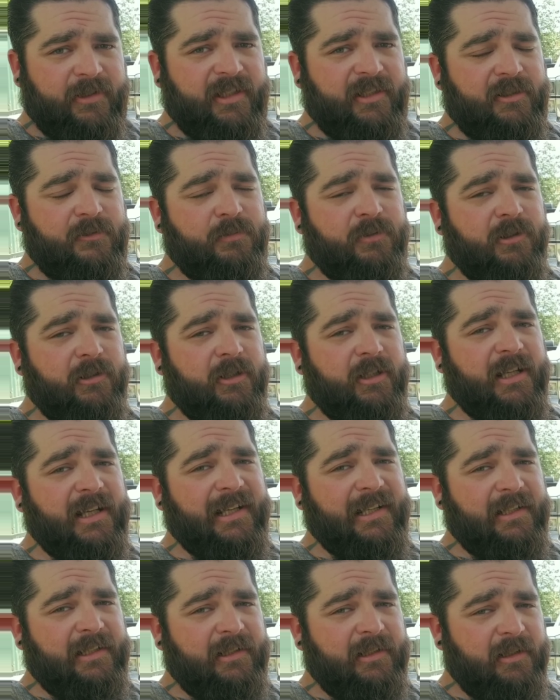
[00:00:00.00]
Then you put
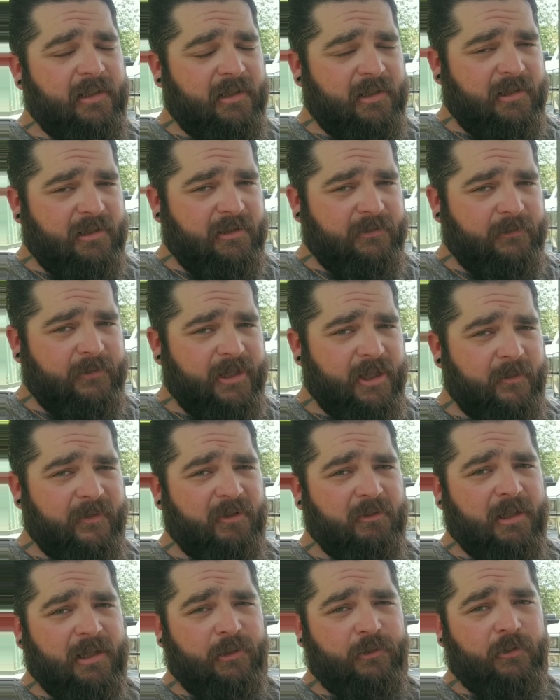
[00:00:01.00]
a dummy
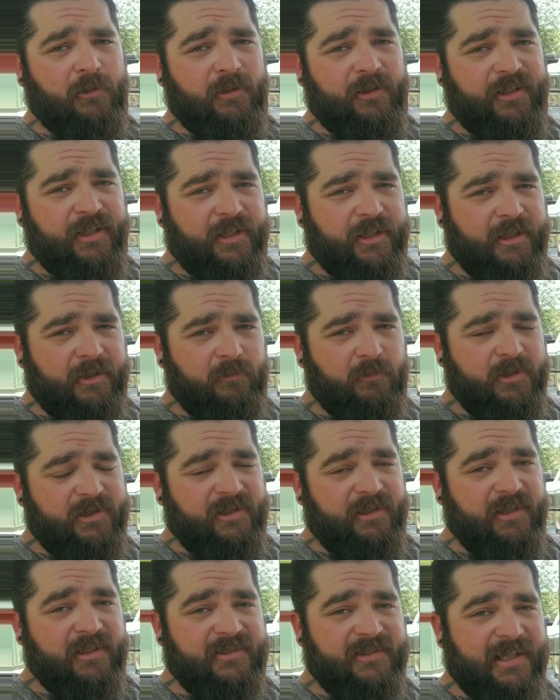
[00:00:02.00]
round or a dud, which
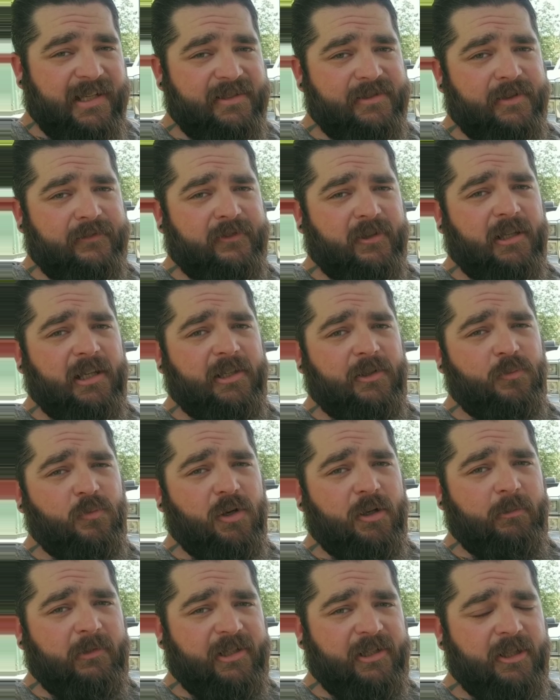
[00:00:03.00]
in this case I forgot to
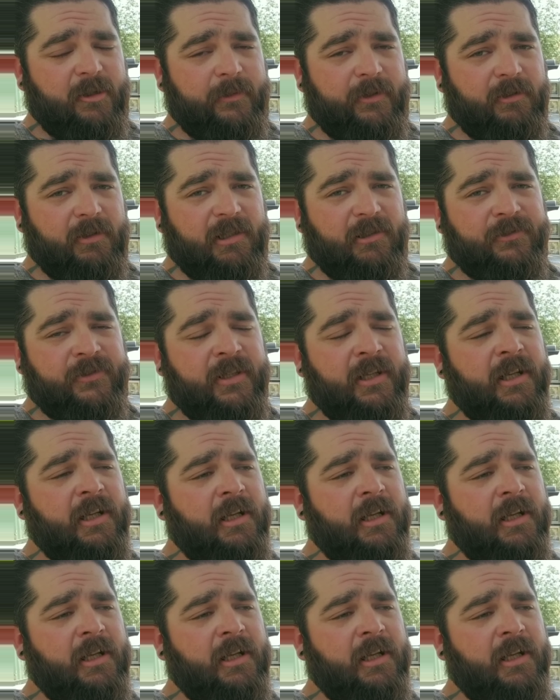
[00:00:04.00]
bring my dummy rounds,